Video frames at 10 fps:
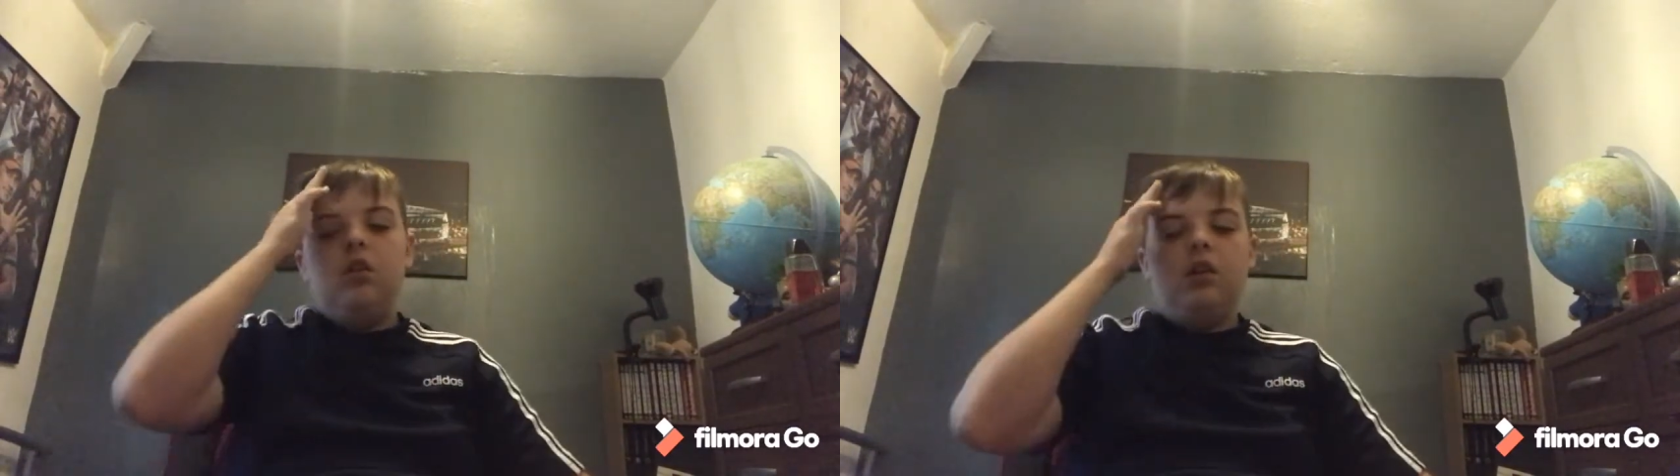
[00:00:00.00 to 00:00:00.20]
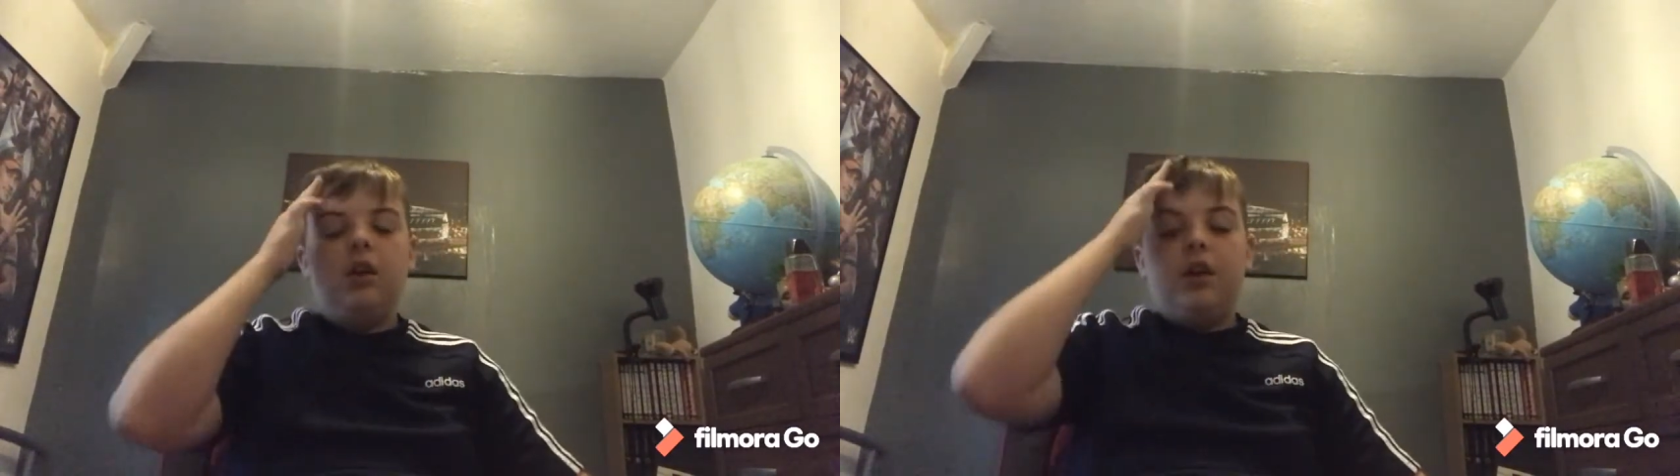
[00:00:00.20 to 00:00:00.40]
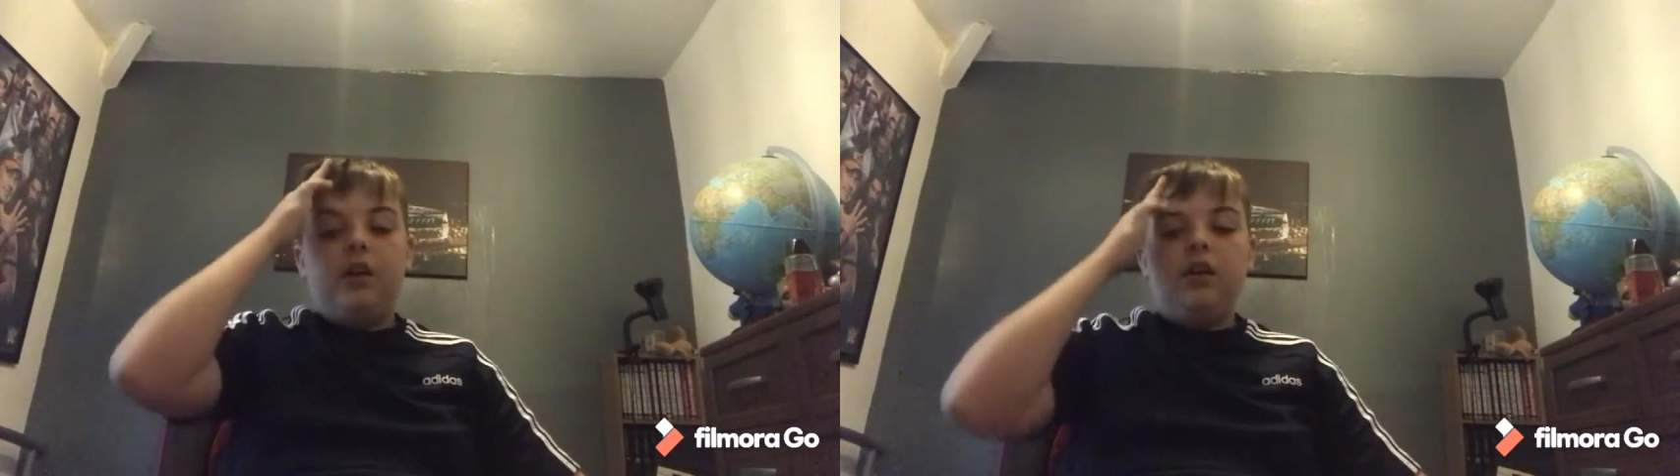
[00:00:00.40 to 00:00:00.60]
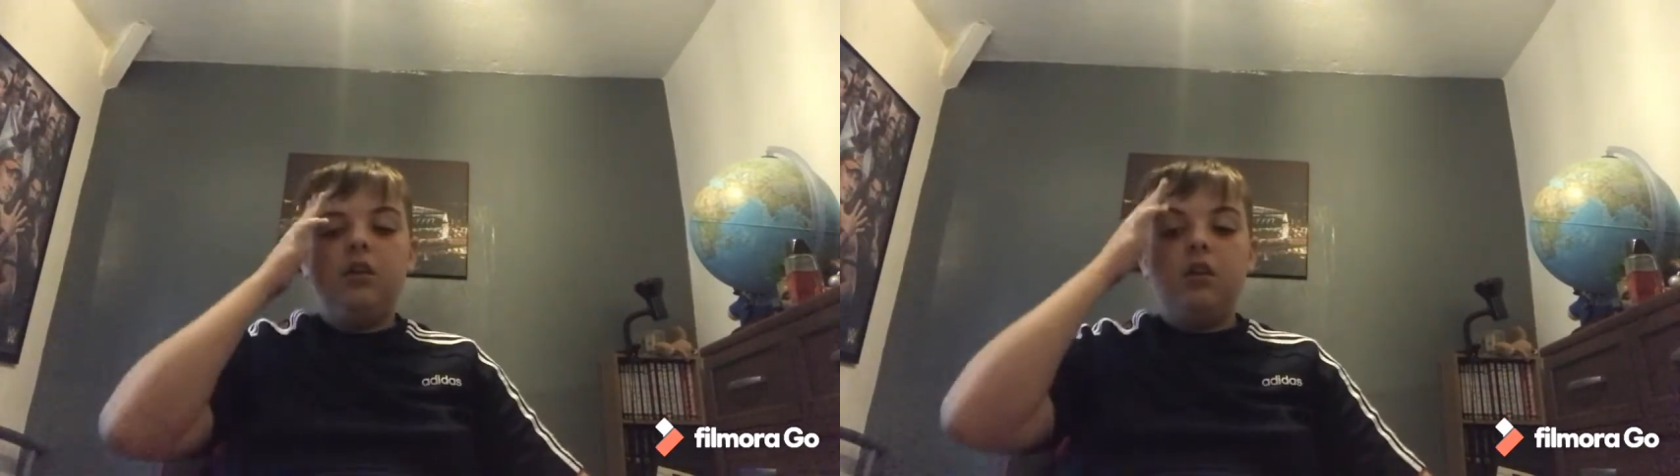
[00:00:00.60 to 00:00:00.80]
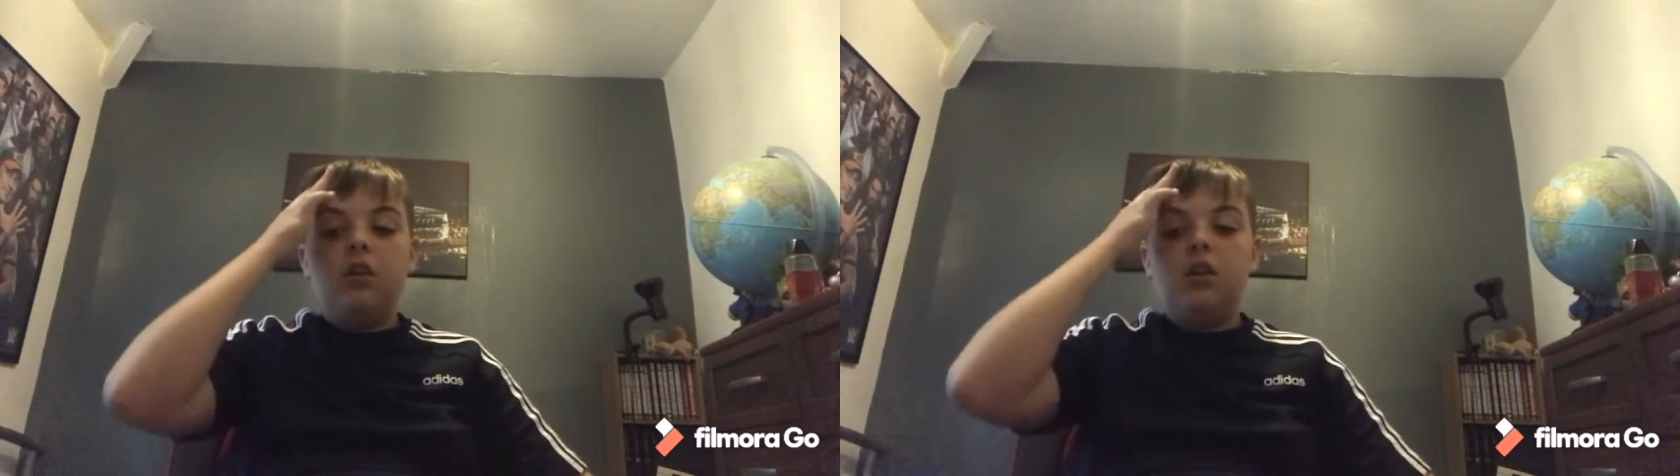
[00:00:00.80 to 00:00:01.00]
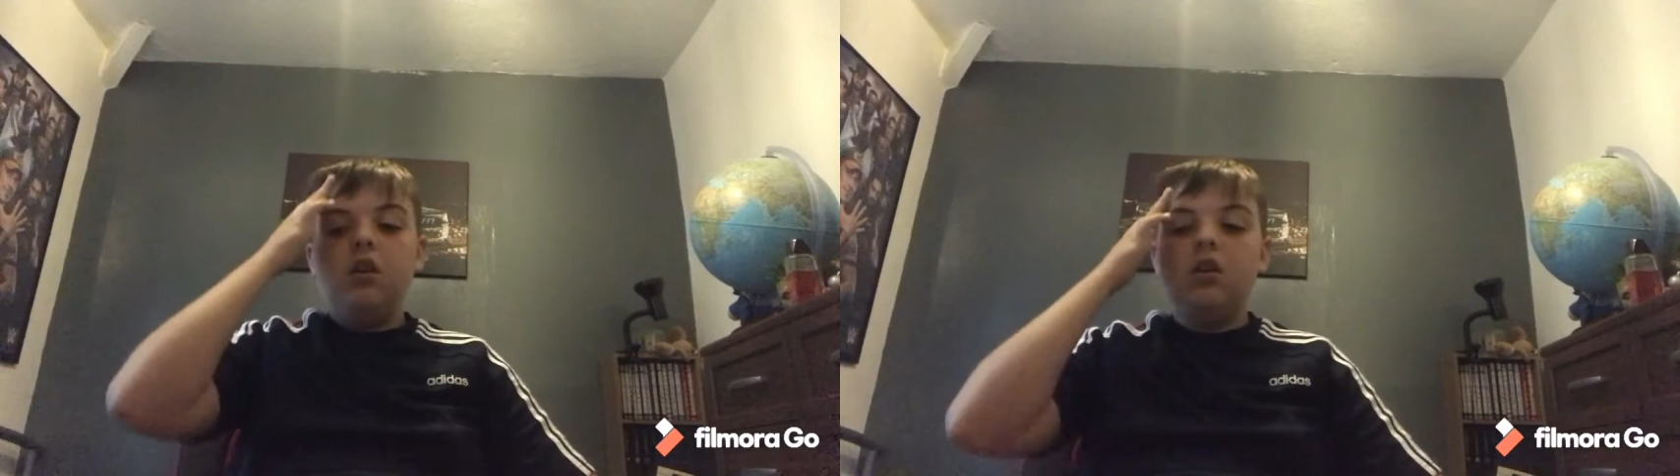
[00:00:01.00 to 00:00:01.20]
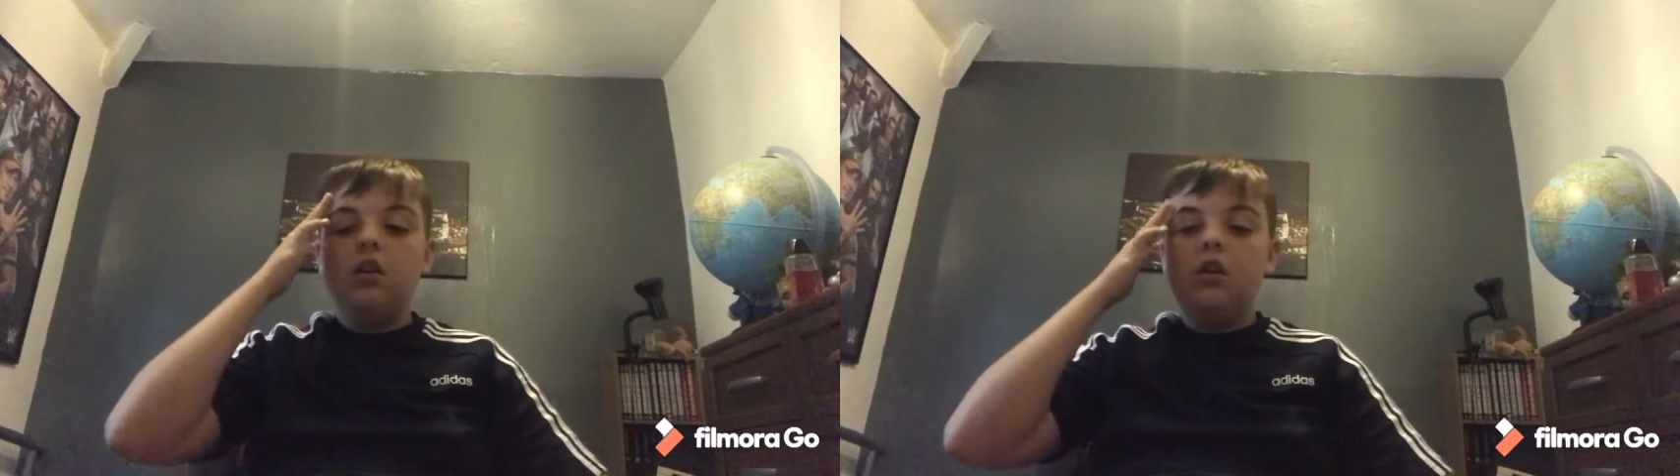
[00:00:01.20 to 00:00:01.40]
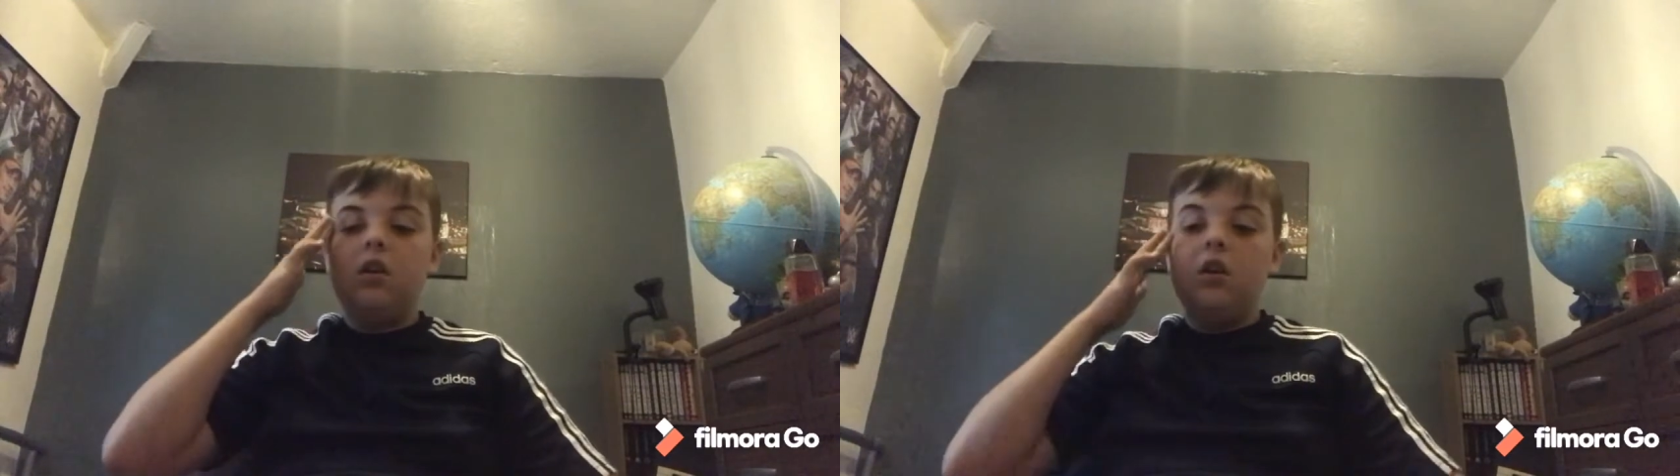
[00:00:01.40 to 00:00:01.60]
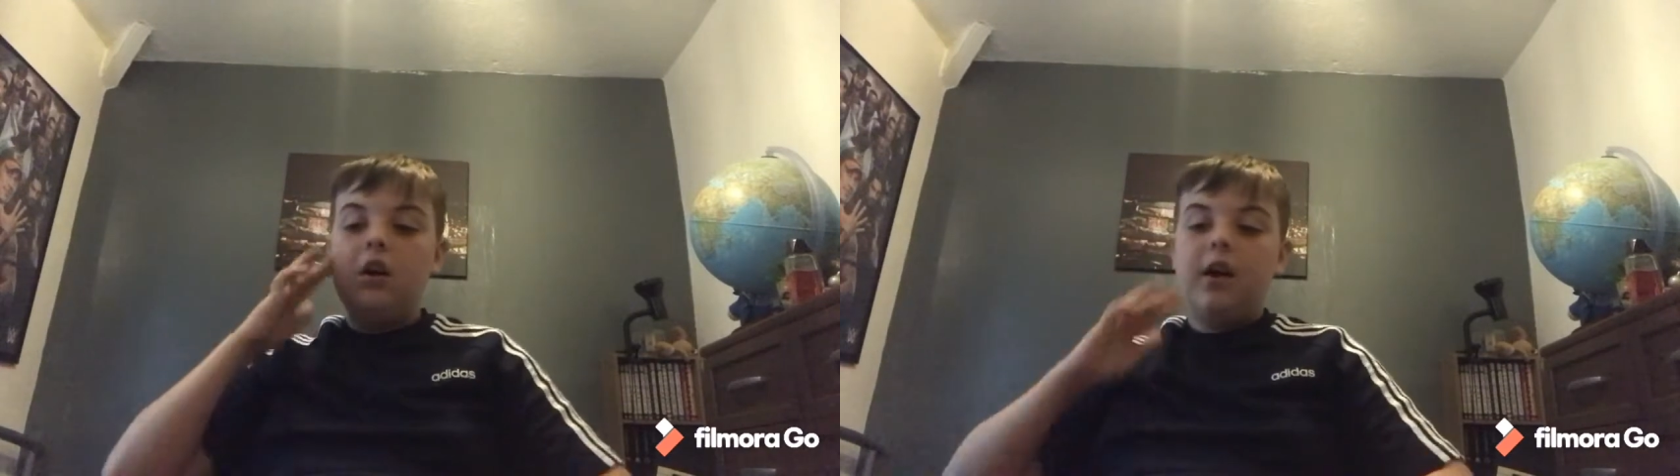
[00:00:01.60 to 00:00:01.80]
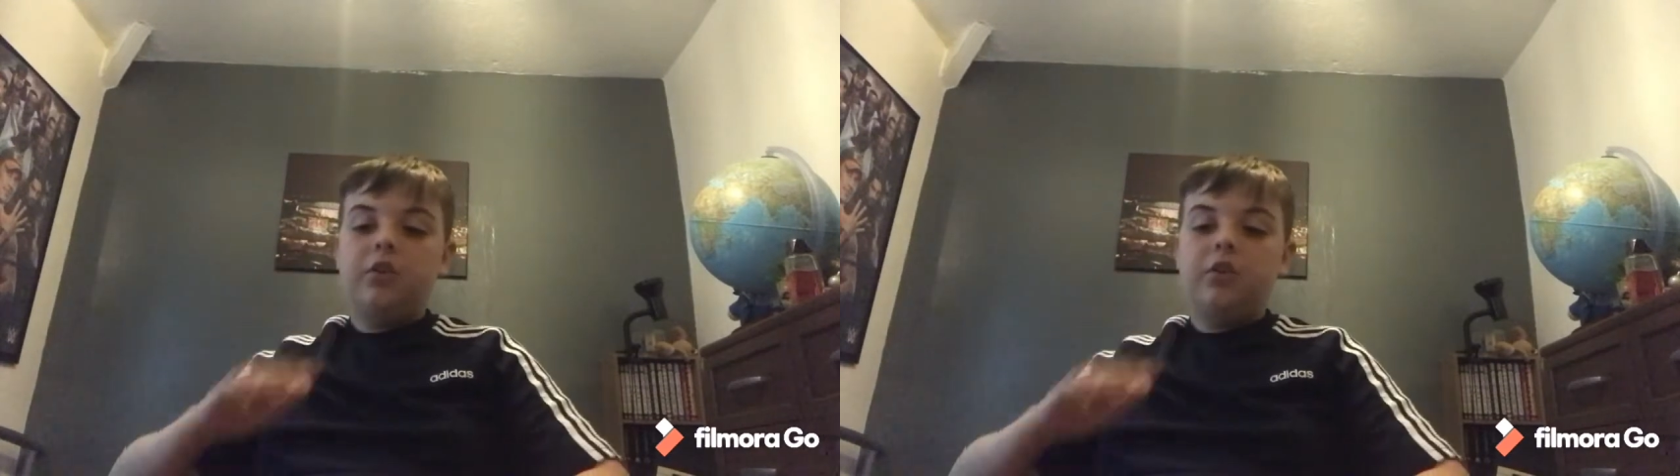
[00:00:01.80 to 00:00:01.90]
Like, I